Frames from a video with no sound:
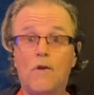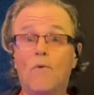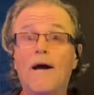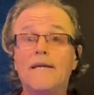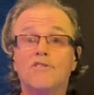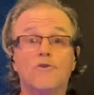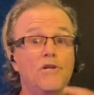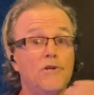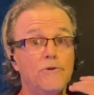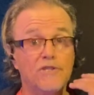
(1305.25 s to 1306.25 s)
right? So
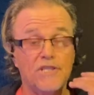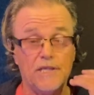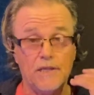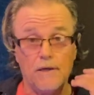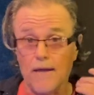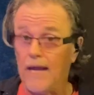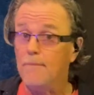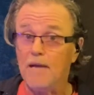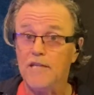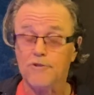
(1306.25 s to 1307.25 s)
you use the A
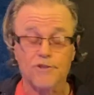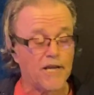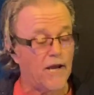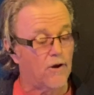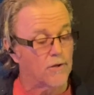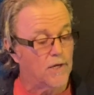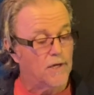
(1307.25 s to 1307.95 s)
major scale.